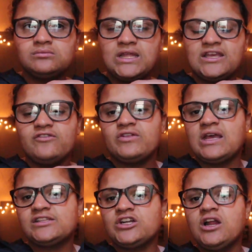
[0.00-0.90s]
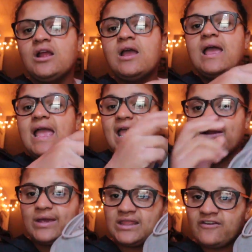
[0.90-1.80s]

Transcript: Thank you for that, sir. Anyway,